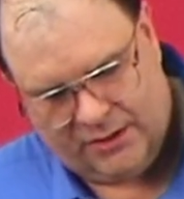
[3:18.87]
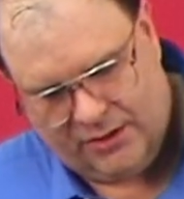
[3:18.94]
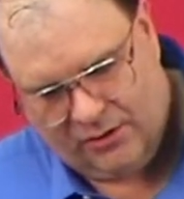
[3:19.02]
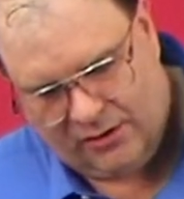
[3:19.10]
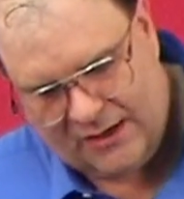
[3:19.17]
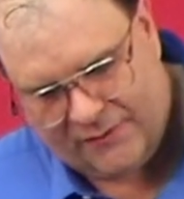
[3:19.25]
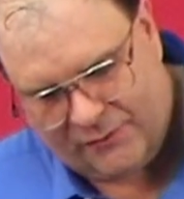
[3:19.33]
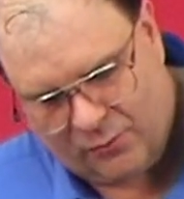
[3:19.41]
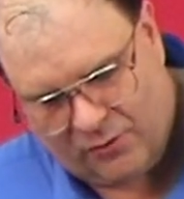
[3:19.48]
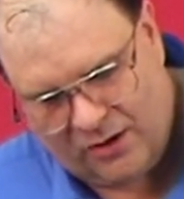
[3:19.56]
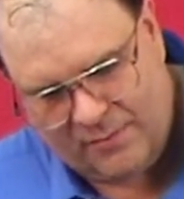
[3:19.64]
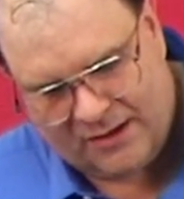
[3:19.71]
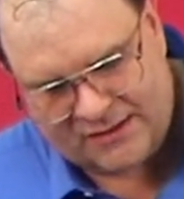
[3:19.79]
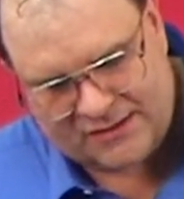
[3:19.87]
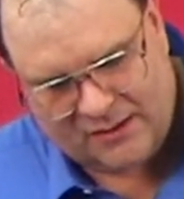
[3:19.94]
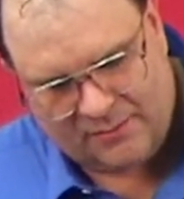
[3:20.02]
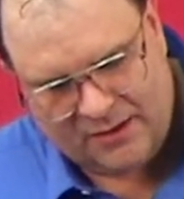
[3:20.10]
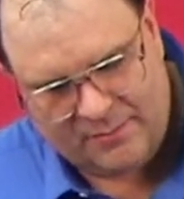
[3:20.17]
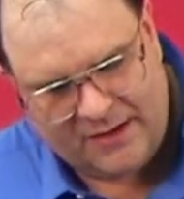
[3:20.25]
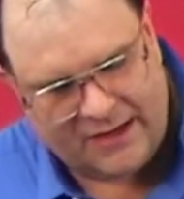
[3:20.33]
You don't have to worry about
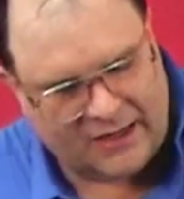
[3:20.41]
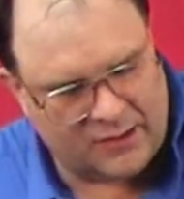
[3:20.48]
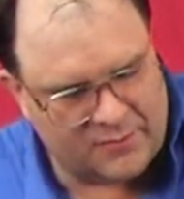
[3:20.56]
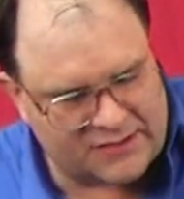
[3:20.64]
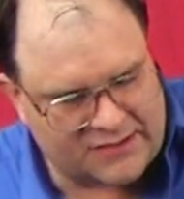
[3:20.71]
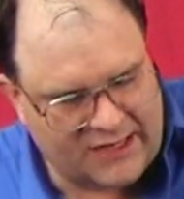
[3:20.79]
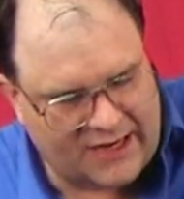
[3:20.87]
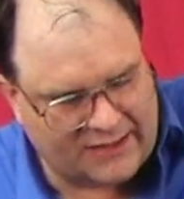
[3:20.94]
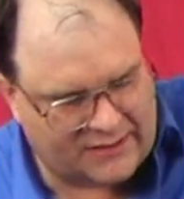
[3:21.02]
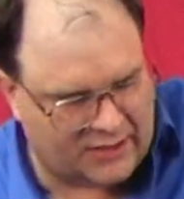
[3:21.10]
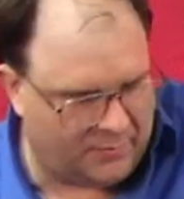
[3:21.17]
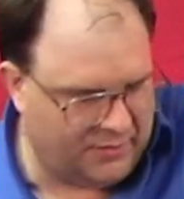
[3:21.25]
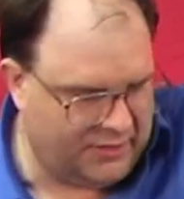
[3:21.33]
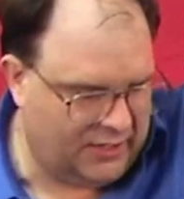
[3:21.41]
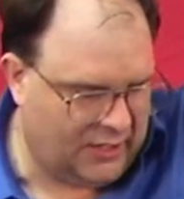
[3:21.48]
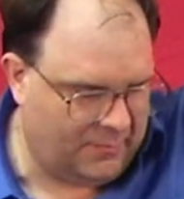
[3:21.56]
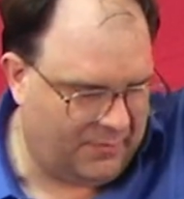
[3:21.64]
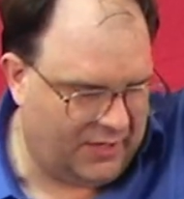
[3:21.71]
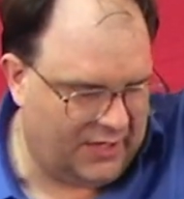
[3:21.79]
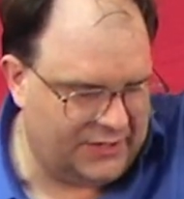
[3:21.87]
somebody making a mistake, doubling it
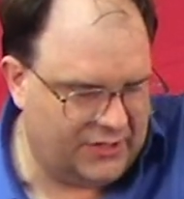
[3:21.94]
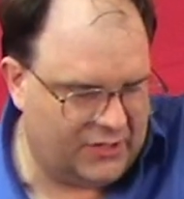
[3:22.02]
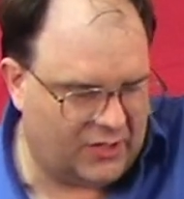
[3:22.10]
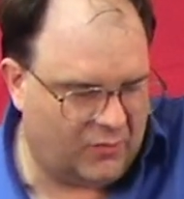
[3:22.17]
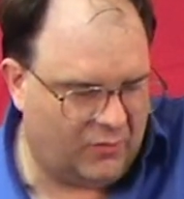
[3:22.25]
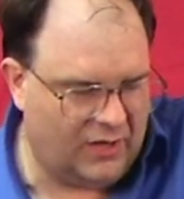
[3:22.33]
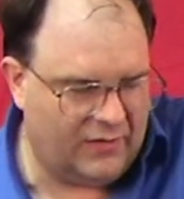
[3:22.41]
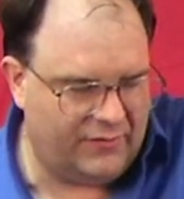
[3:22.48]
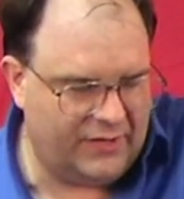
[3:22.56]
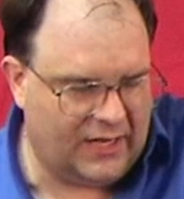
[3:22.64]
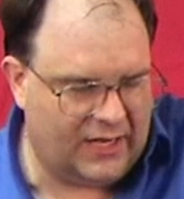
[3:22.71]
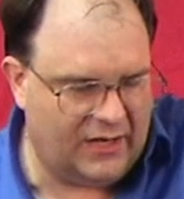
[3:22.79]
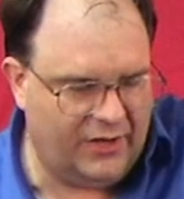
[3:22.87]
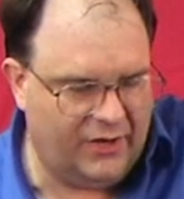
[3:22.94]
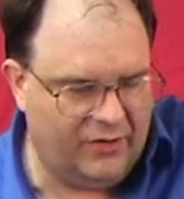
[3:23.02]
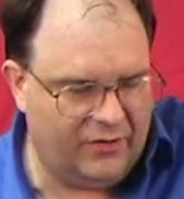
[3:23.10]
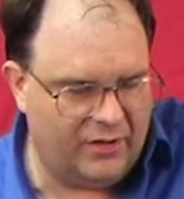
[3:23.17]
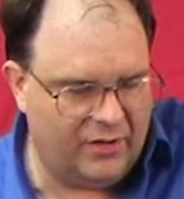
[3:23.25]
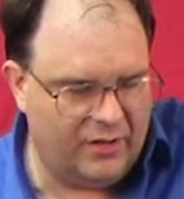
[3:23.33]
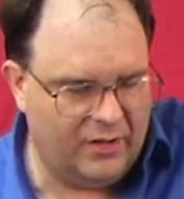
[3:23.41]
up on you, or whatever you got to do.